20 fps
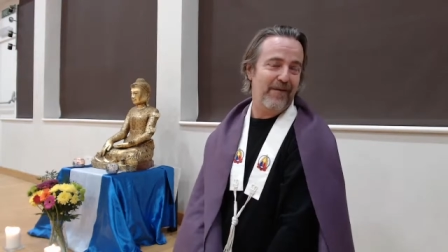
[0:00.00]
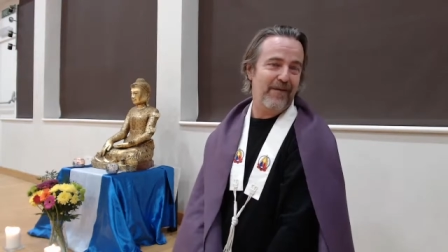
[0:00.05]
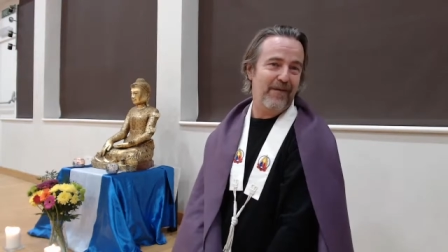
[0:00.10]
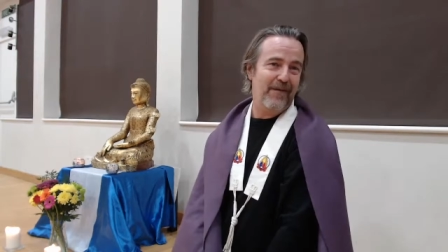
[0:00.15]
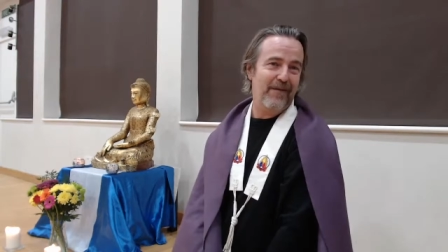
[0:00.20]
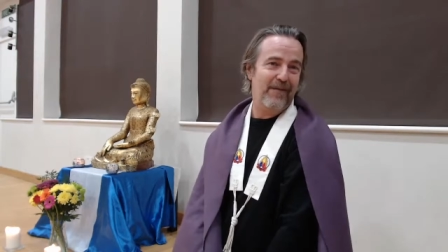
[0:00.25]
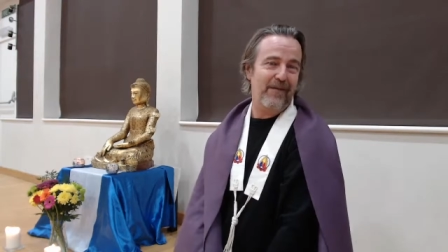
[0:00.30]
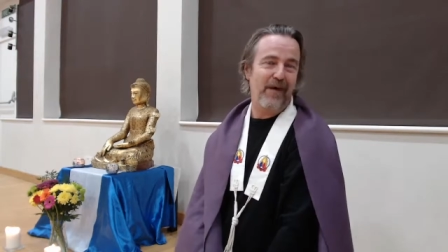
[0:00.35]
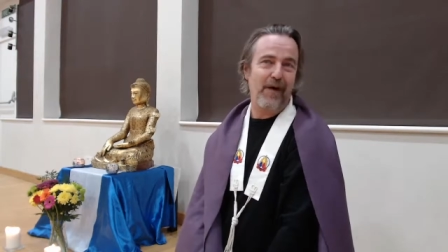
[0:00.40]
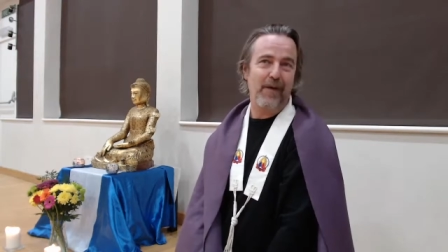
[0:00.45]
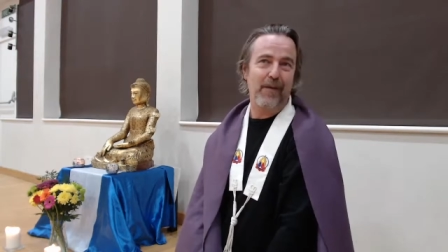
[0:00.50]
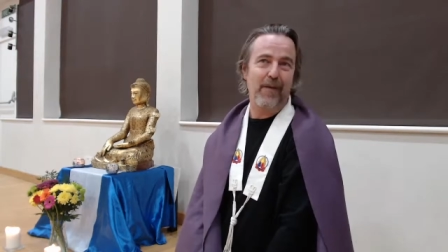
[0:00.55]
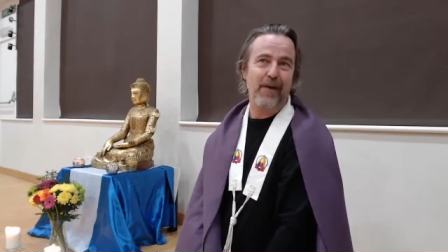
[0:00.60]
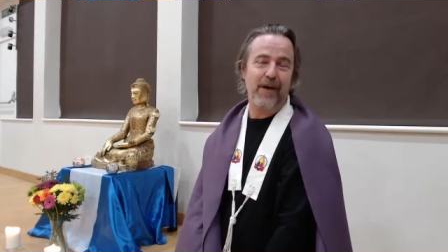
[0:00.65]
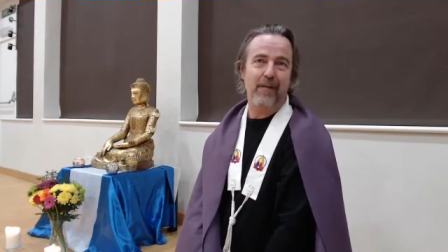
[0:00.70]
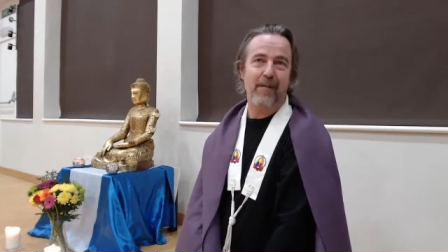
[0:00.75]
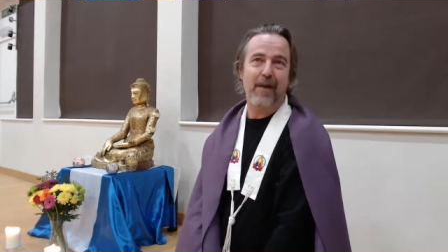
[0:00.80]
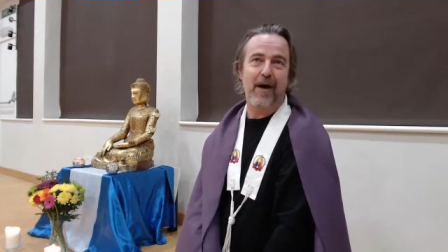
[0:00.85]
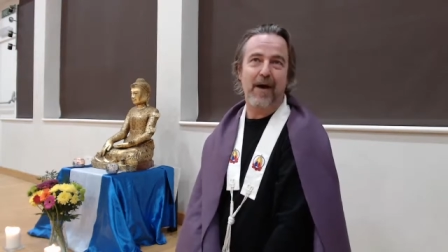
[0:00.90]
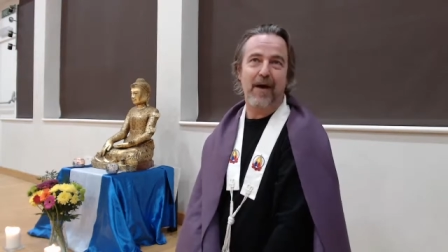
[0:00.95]
following
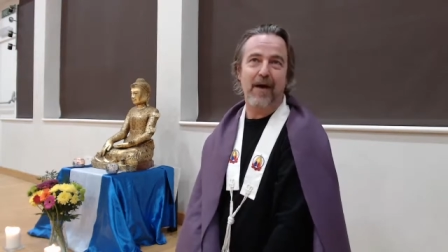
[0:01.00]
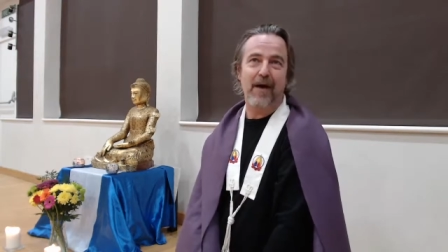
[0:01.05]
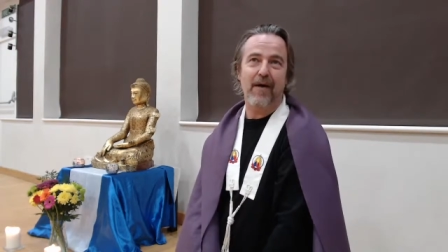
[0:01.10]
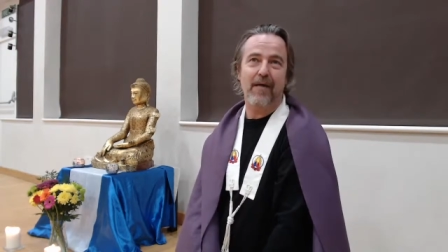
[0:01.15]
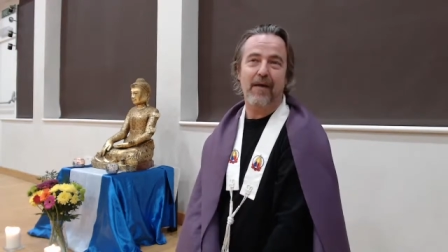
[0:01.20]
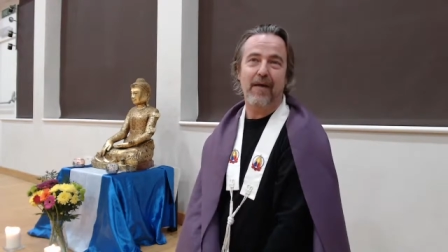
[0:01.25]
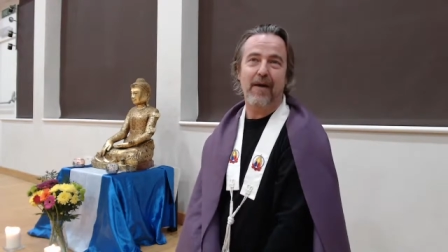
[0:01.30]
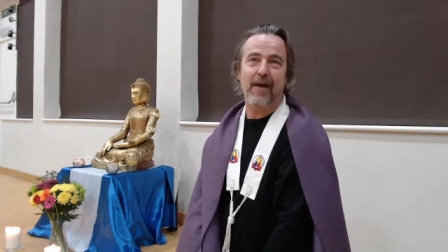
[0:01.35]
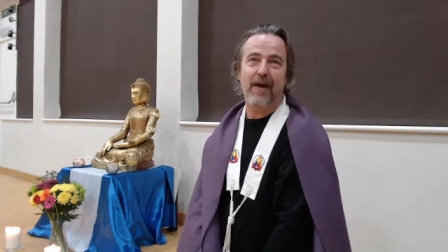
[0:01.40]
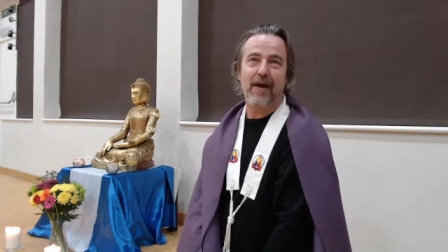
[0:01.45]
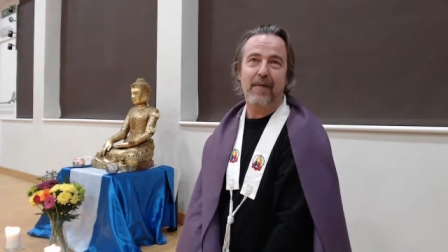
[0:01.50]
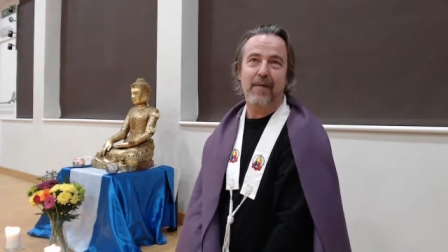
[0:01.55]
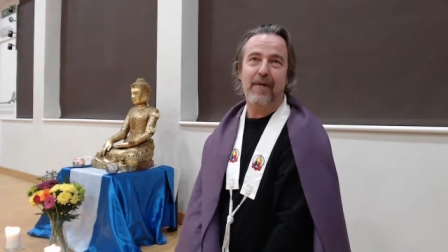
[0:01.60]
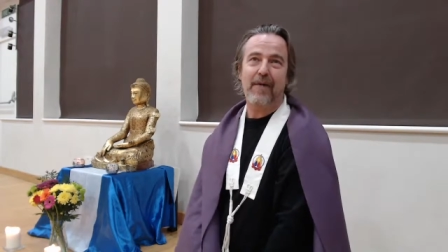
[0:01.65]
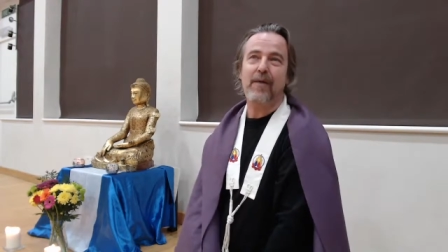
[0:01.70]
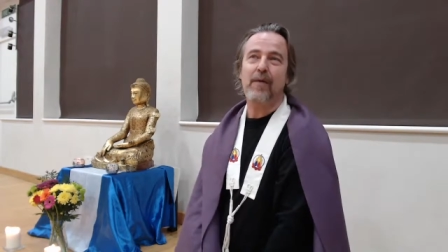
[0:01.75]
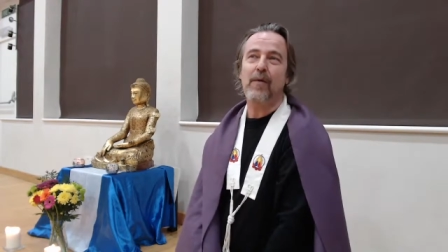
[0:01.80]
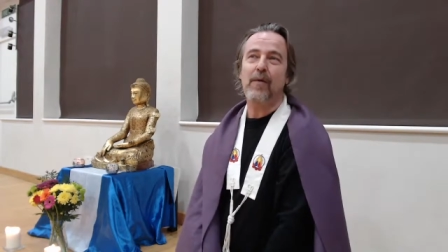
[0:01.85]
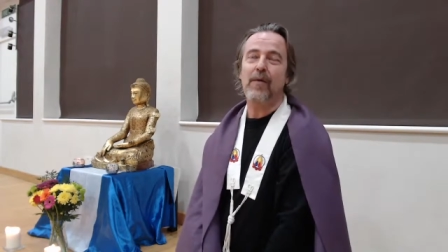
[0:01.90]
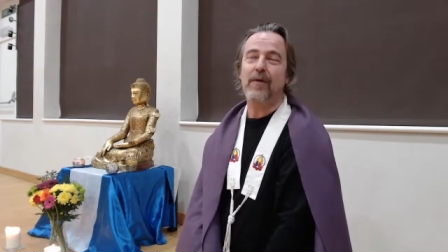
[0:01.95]
a path. But I
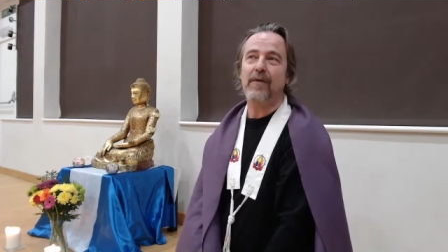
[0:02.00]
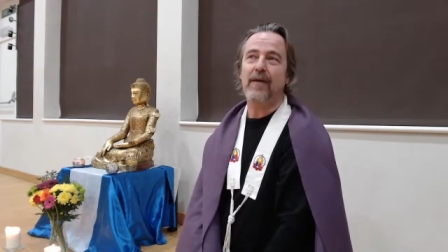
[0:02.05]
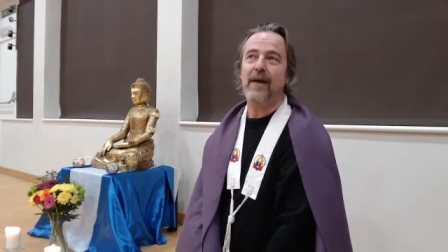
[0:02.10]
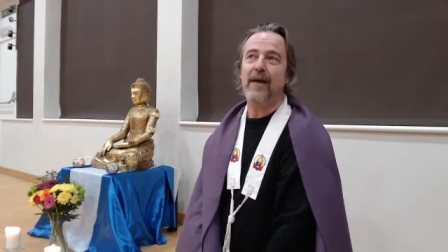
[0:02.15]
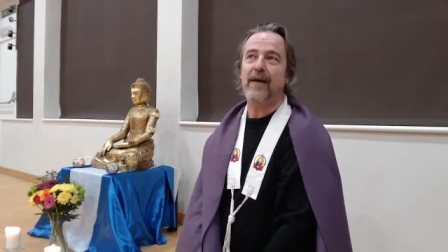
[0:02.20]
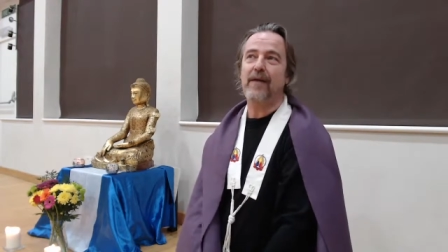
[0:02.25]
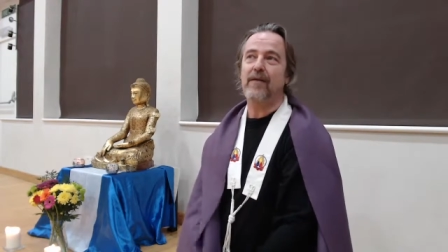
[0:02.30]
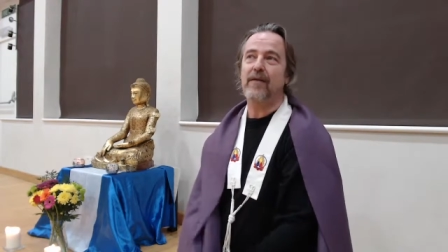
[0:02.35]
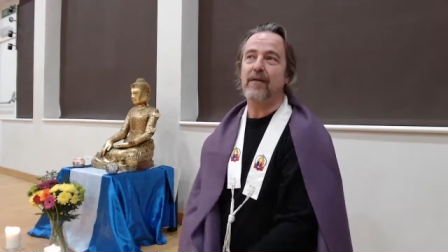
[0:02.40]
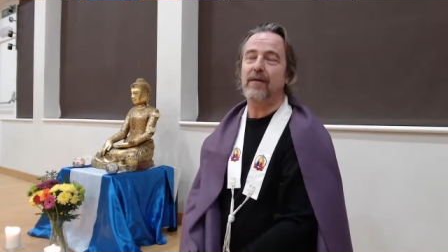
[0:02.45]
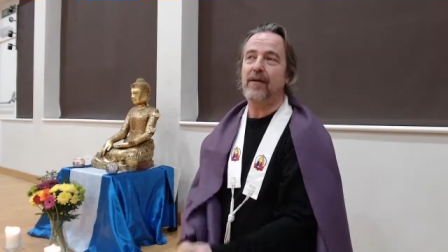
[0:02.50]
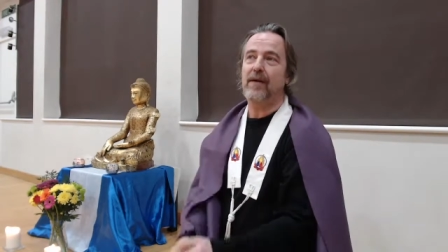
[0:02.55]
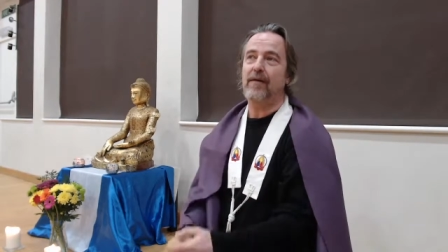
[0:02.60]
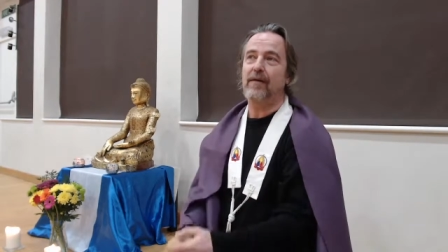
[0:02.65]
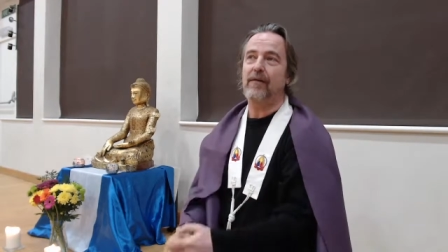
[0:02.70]
think what it's saying is that,